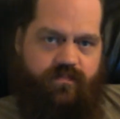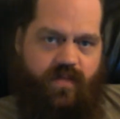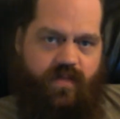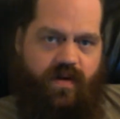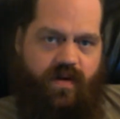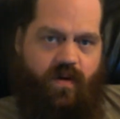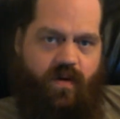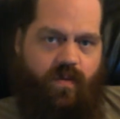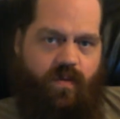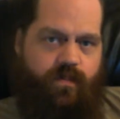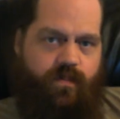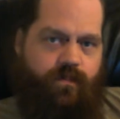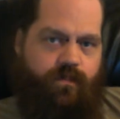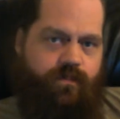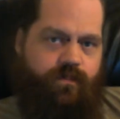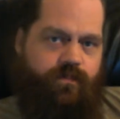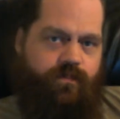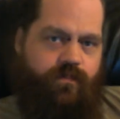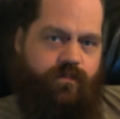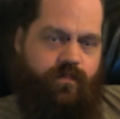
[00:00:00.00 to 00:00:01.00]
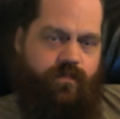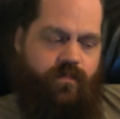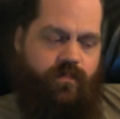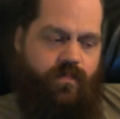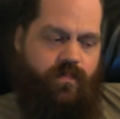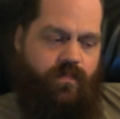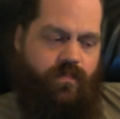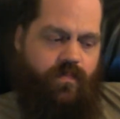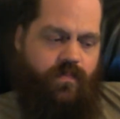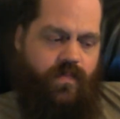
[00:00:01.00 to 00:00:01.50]
Hey-ho.
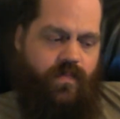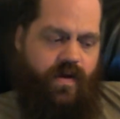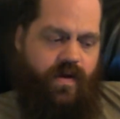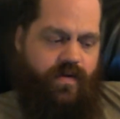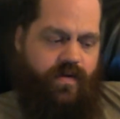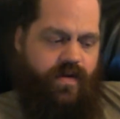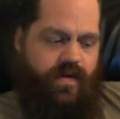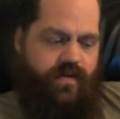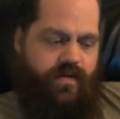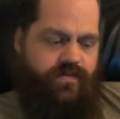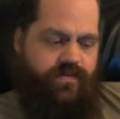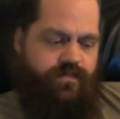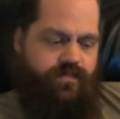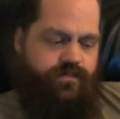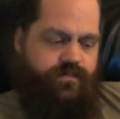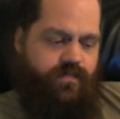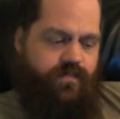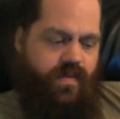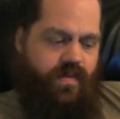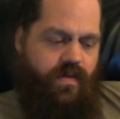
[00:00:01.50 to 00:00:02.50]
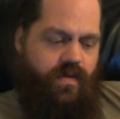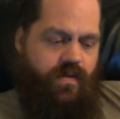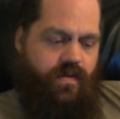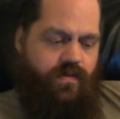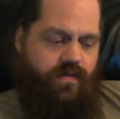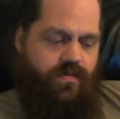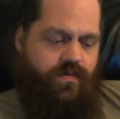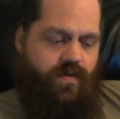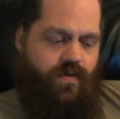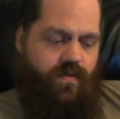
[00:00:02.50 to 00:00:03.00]
Howdy guys.
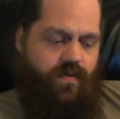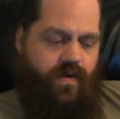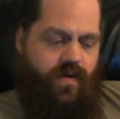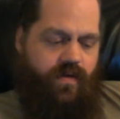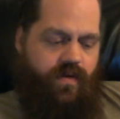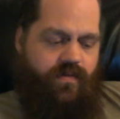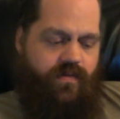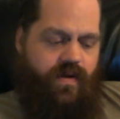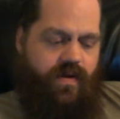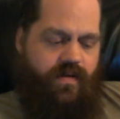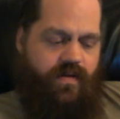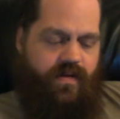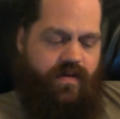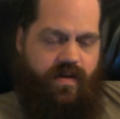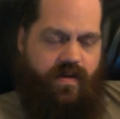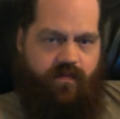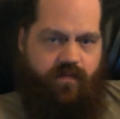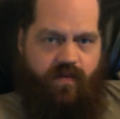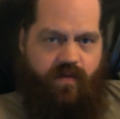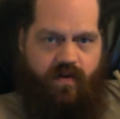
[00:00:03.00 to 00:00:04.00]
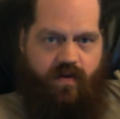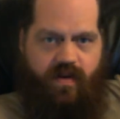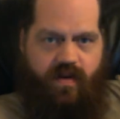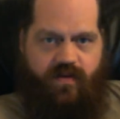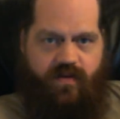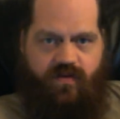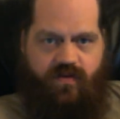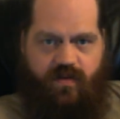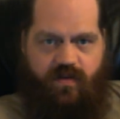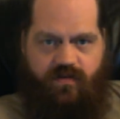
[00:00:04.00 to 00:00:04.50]
So I've got a
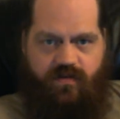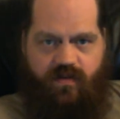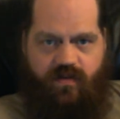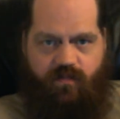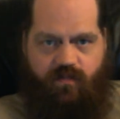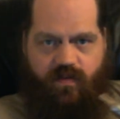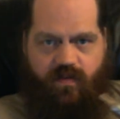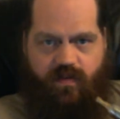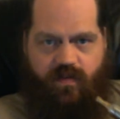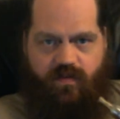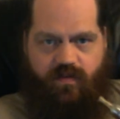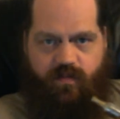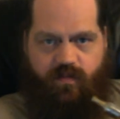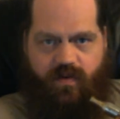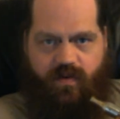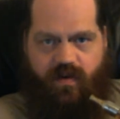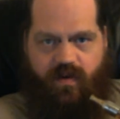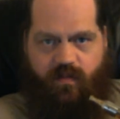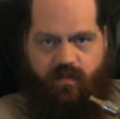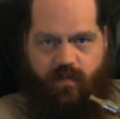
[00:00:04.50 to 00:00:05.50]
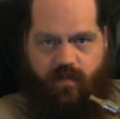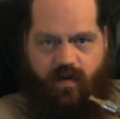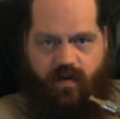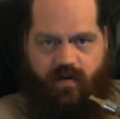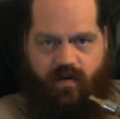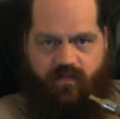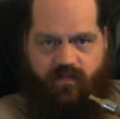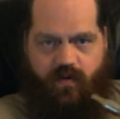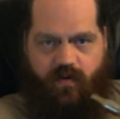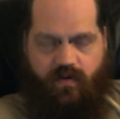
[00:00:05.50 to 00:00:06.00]
variation on something that's become
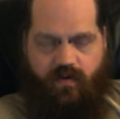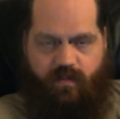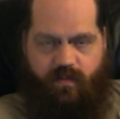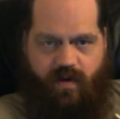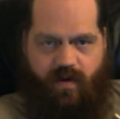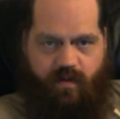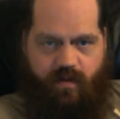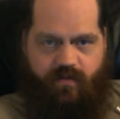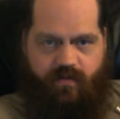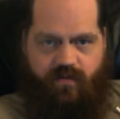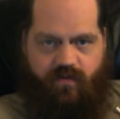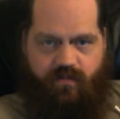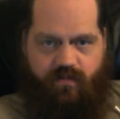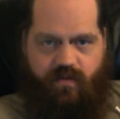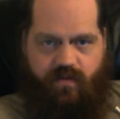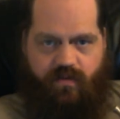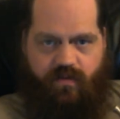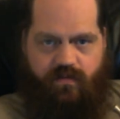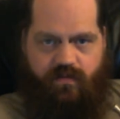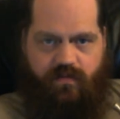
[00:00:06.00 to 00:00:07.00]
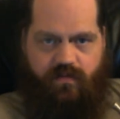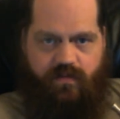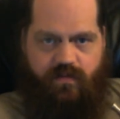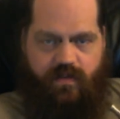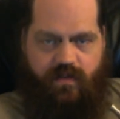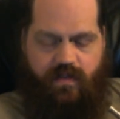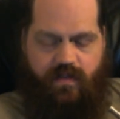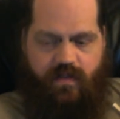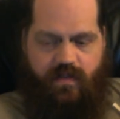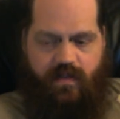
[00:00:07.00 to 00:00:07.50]
a fairly popular build,
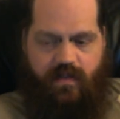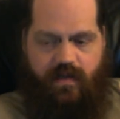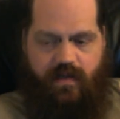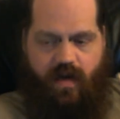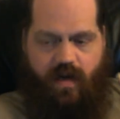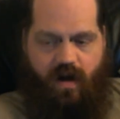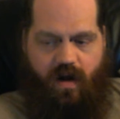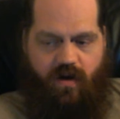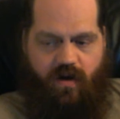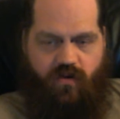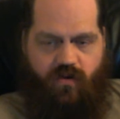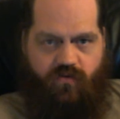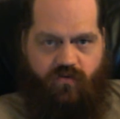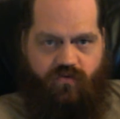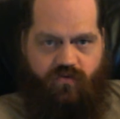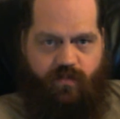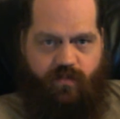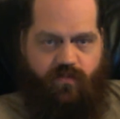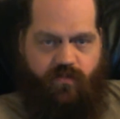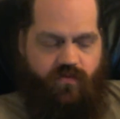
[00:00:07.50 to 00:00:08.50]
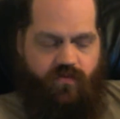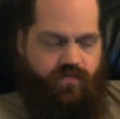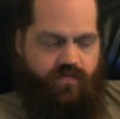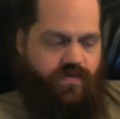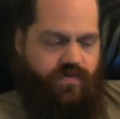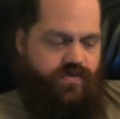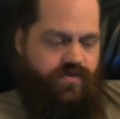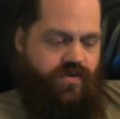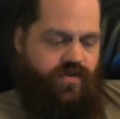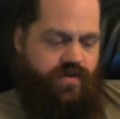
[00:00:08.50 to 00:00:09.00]
the autodripper for
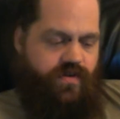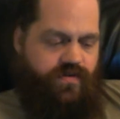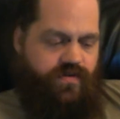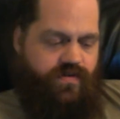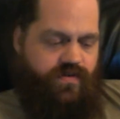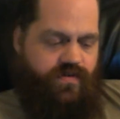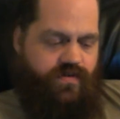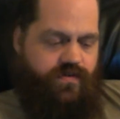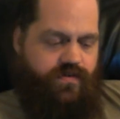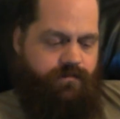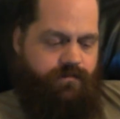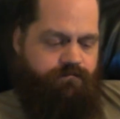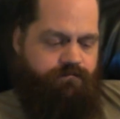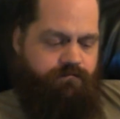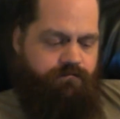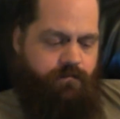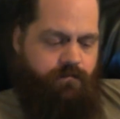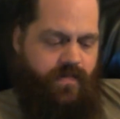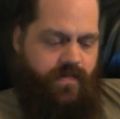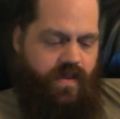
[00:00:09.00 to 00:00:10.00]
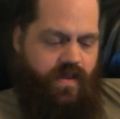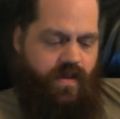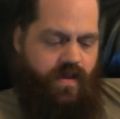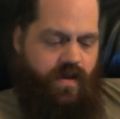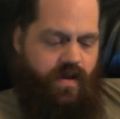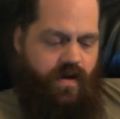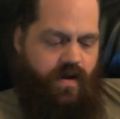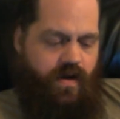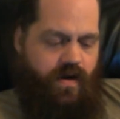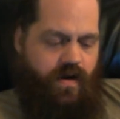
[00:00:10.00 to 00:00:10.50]
the Genisis.
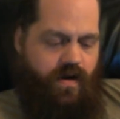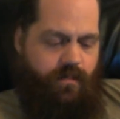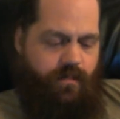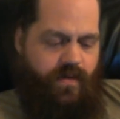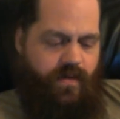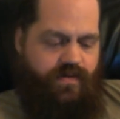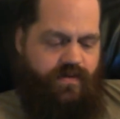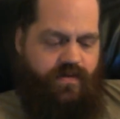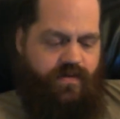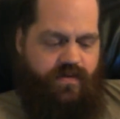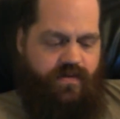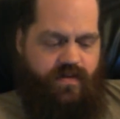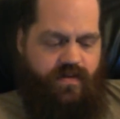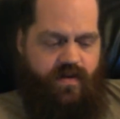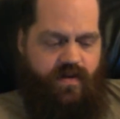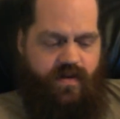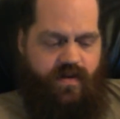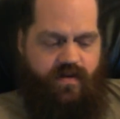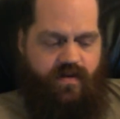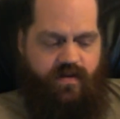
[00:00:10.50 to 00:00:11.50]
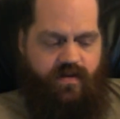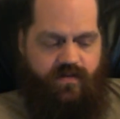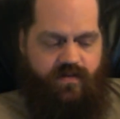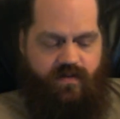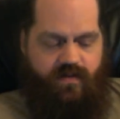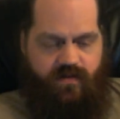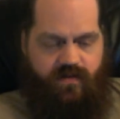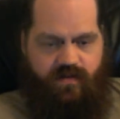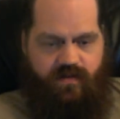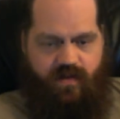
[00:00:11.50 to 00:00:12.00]
Basically the idea is
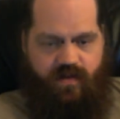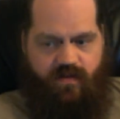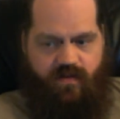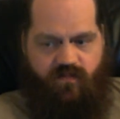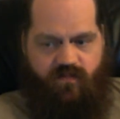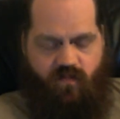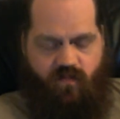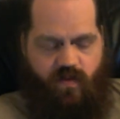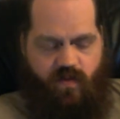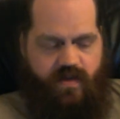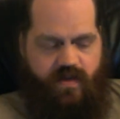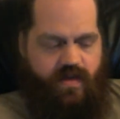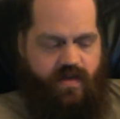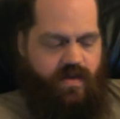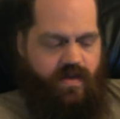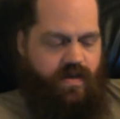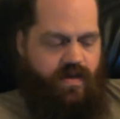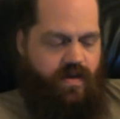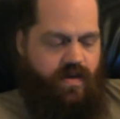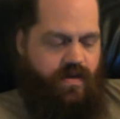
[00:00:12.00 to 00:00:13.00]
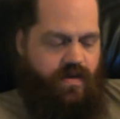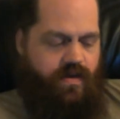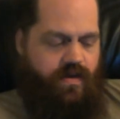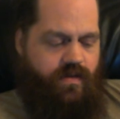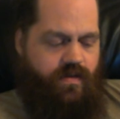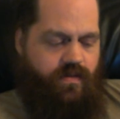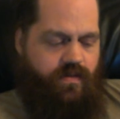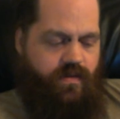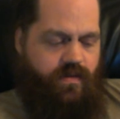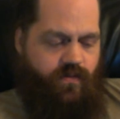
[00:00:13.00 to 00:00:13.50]
instead of wicking
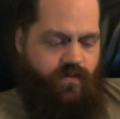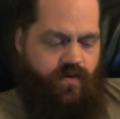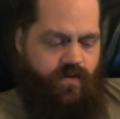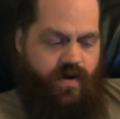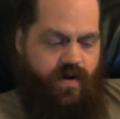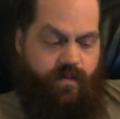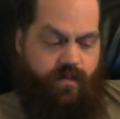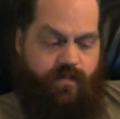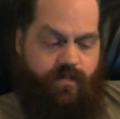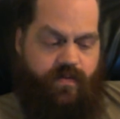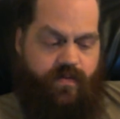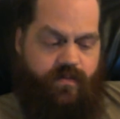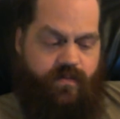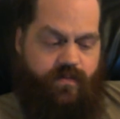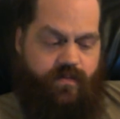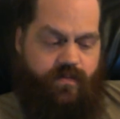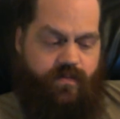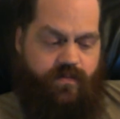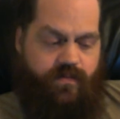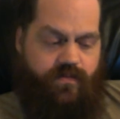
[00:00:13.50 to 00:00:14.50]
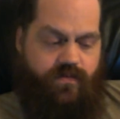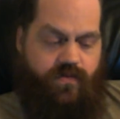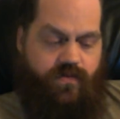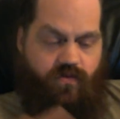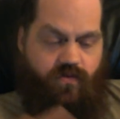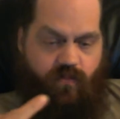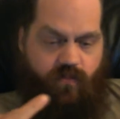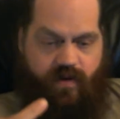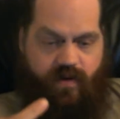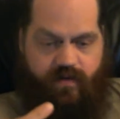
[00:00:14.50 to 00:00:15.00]
liquid up to
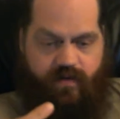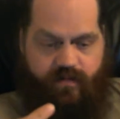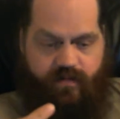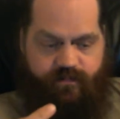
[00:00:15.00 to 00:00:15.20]
your wick